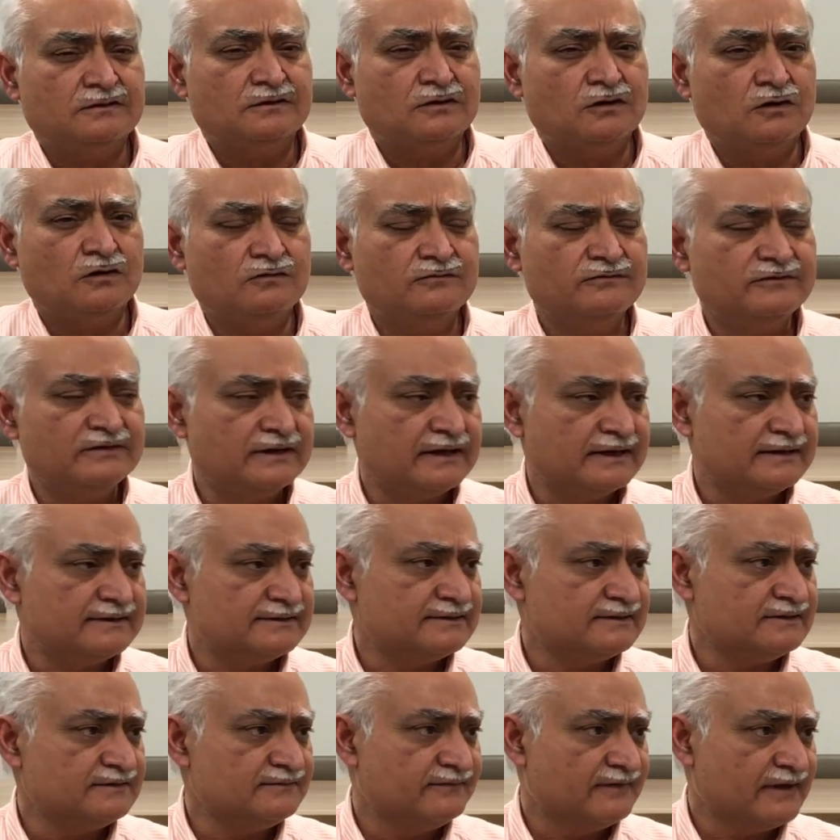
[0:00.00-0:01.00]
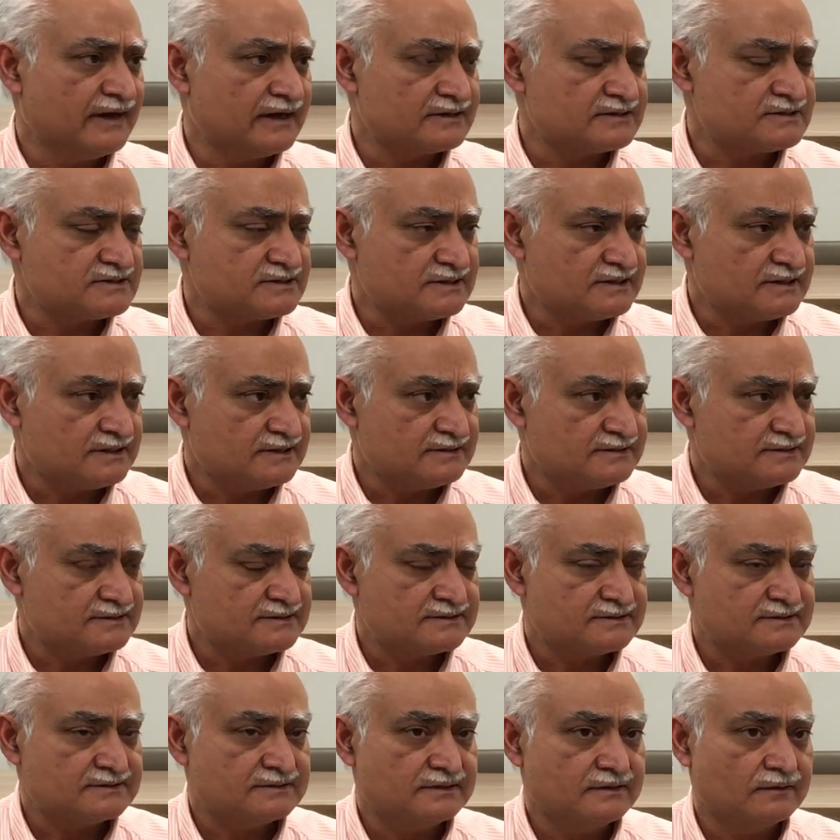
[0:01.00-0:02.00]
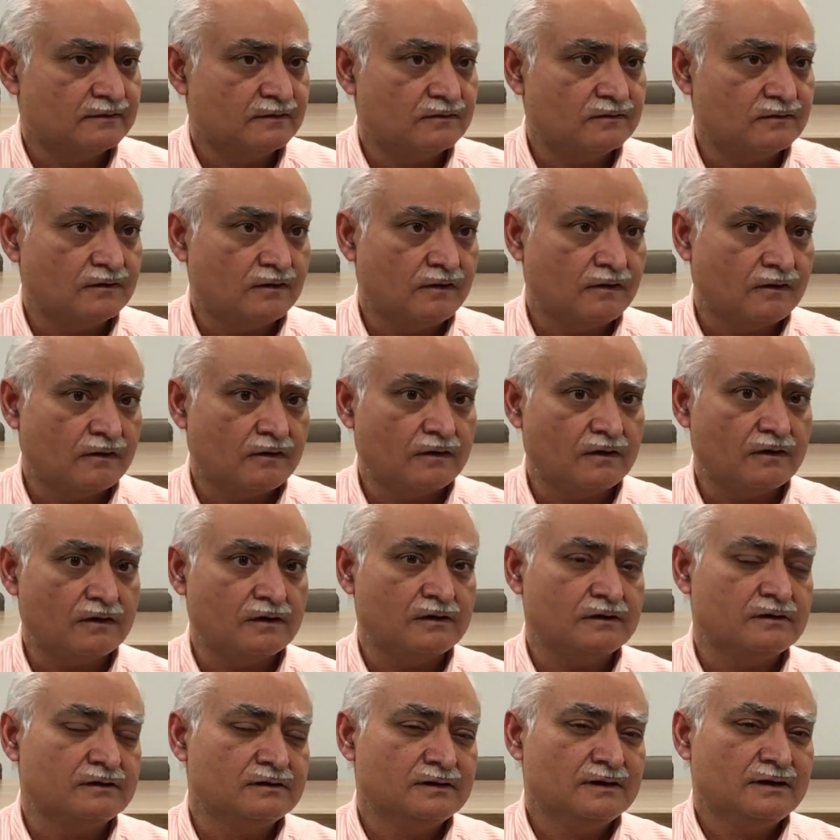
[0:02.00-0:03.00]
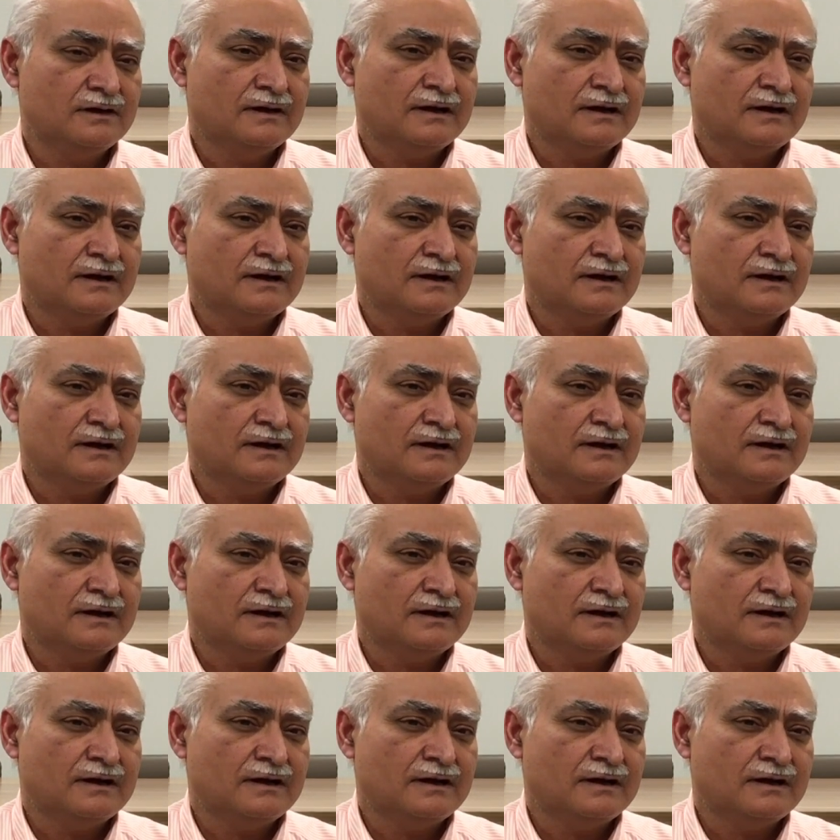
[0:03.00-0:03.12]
COVID-19 vaccines, there are,